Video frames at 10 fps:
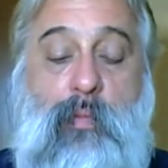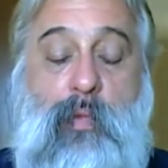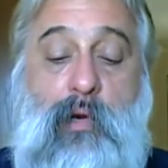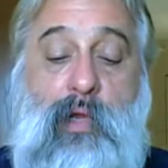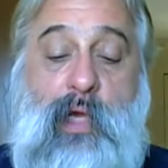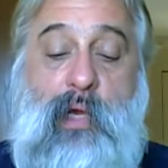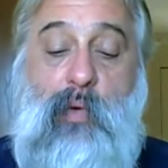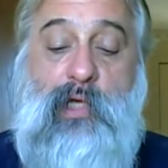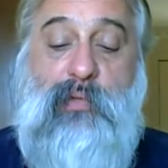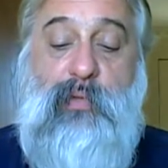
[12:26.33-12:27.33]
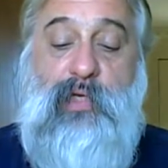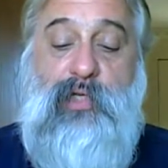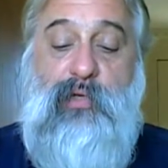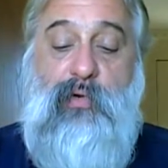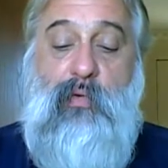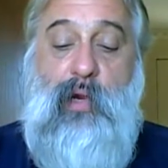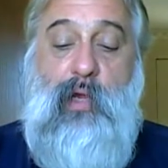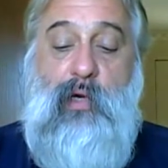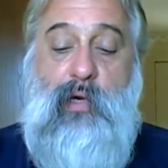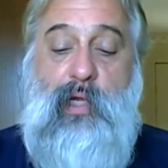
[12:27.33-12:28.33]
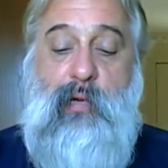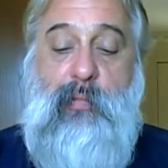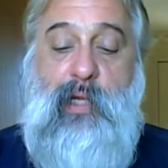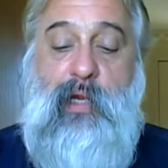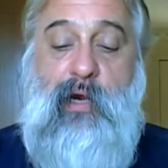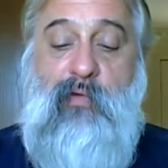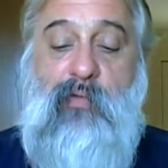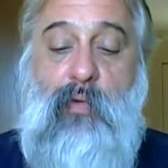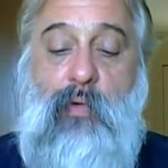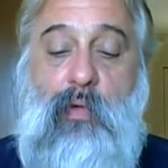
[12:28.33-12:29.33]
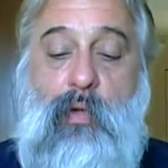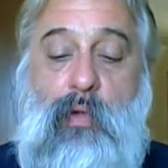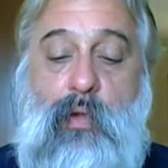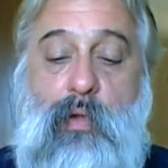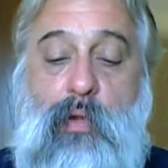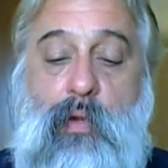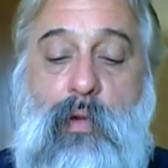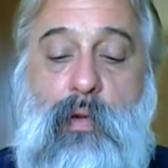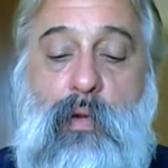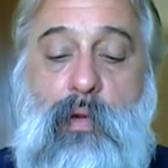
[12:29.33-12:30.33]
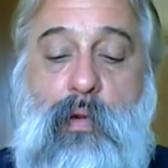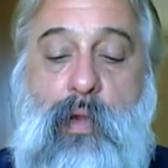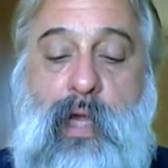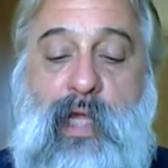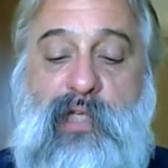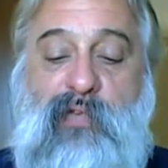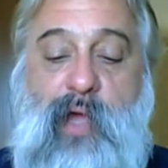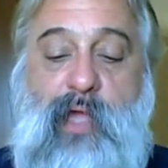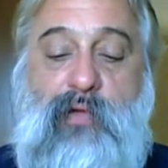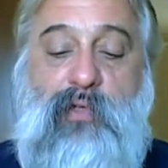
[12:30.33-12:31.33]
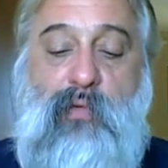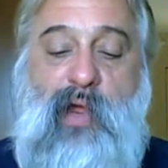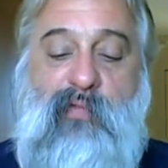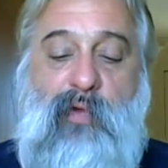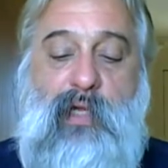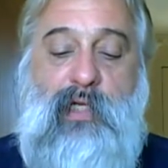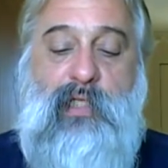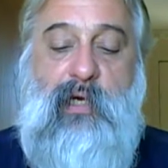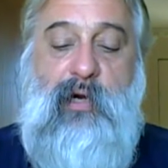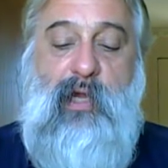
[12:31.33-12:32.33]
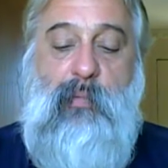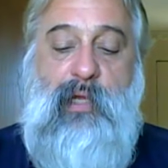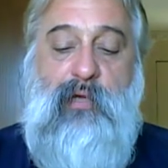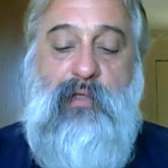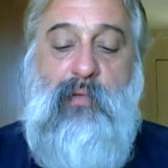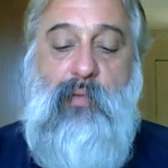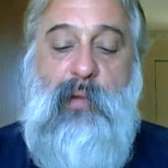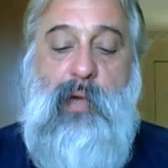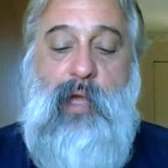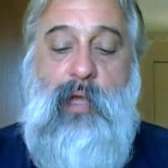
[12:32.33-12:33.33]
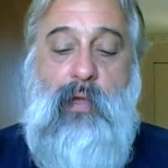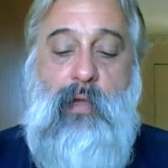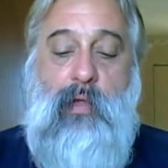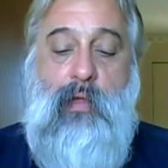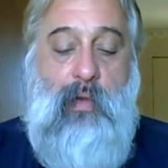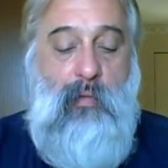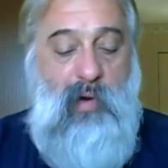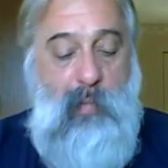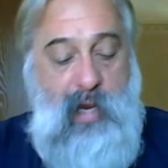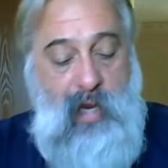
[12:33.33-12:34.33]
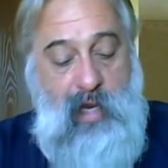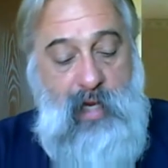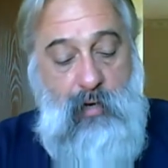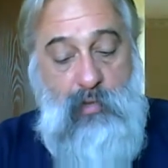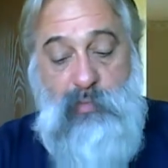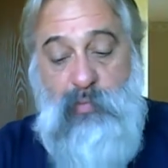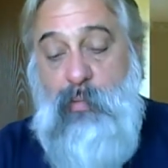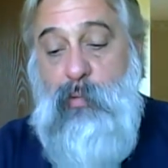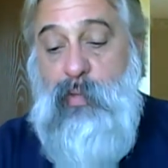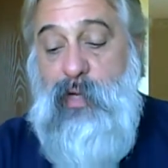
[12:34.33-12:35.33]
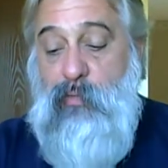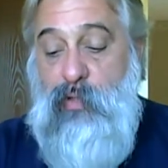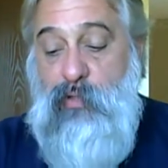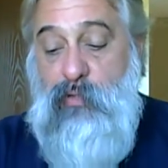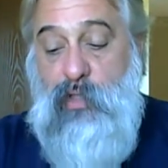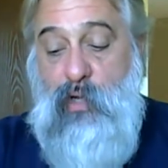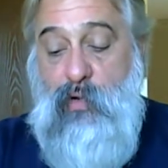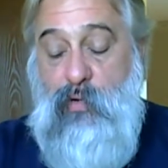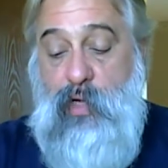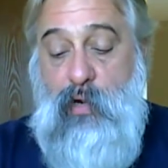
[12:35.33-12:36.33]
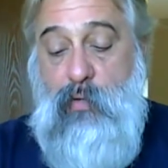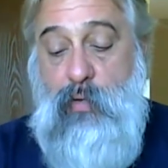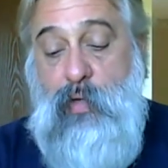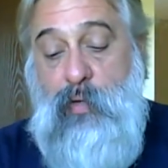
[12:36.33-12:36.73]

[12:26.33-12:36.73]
I know you got to watch where you shoot around here. You got to be careful. I guess if I use a rifle in this area, I'll be using one of my hand loads, probably a reduced load. You know,